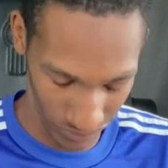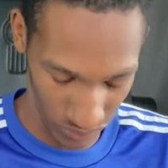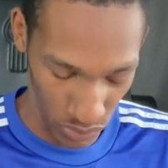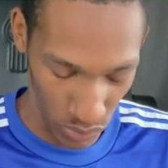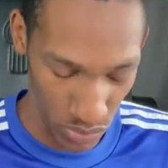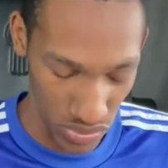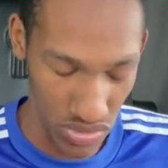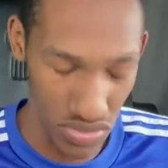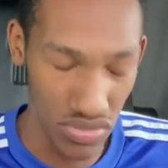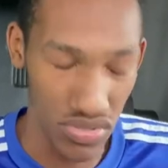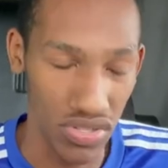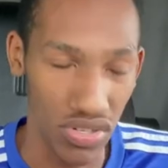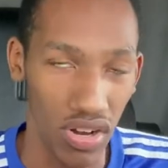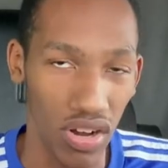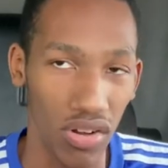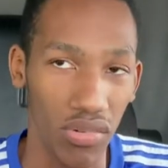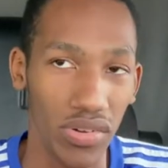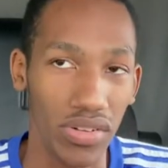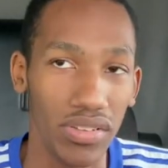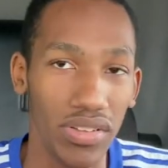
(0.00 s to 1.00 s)
which you should
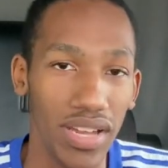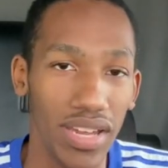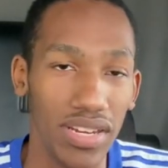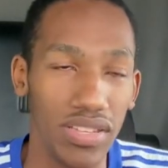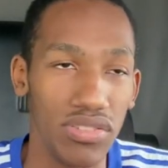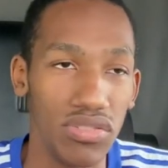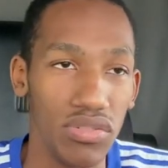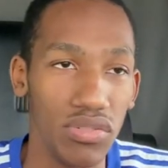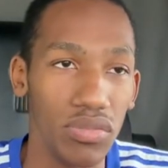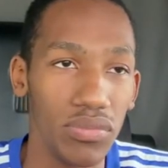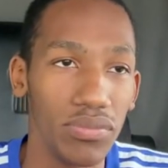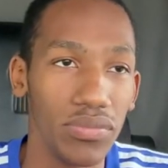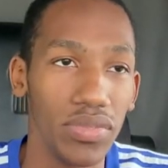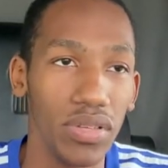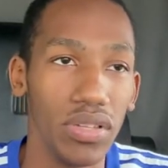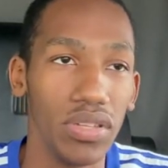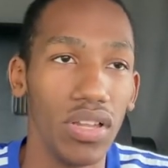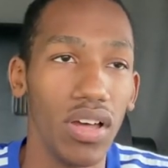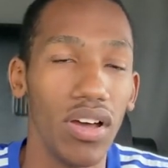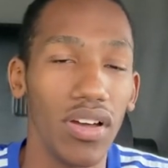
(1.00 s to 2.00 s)
already know how to do.
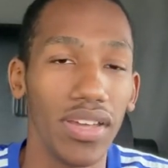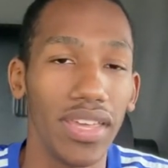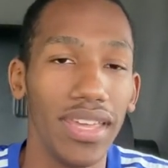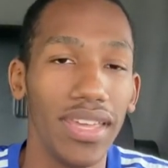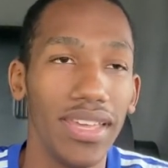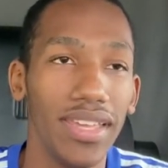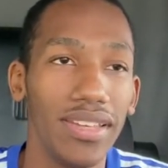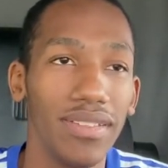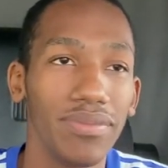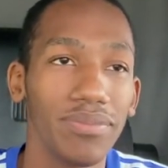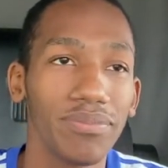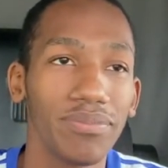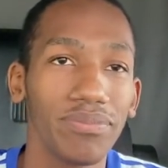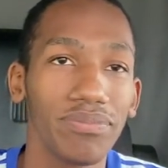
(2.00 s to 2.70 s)
You'll log in.